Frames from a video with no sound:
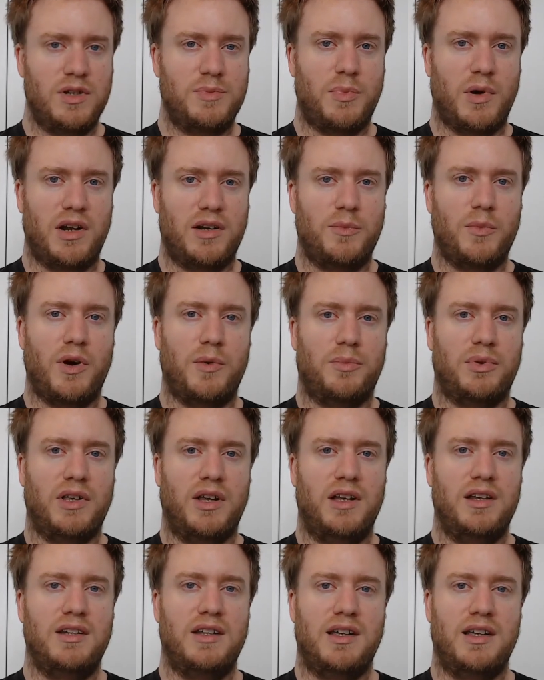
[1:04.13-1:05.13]
part of my
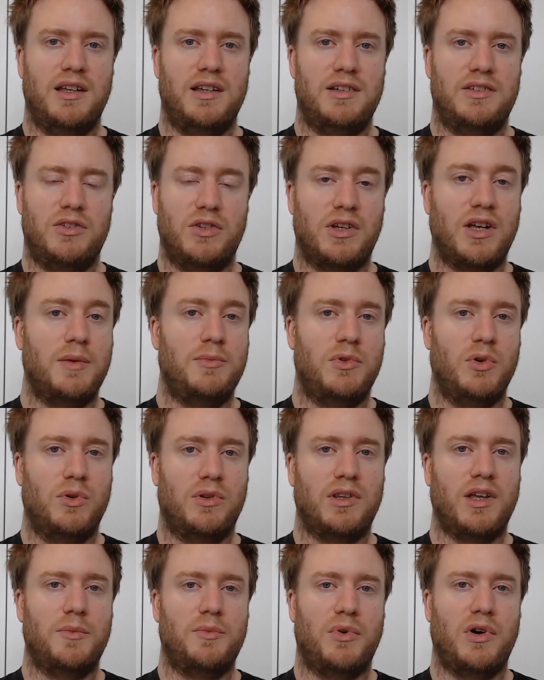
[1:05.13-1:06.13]
plan is to keep
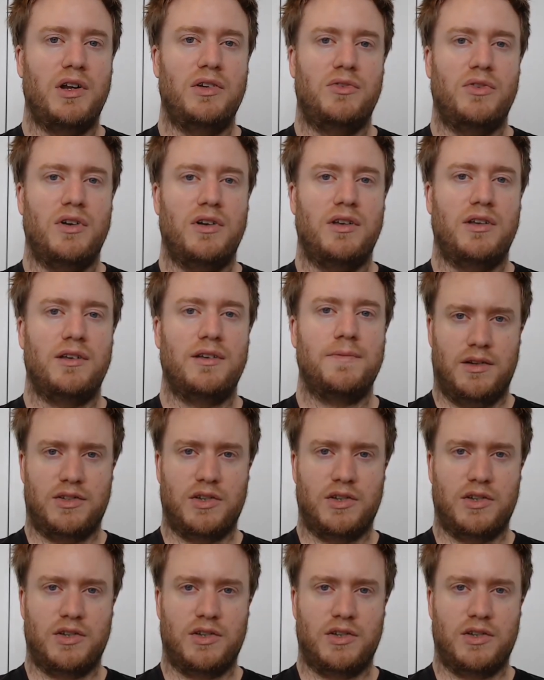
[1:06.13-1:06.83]
doing that brain training.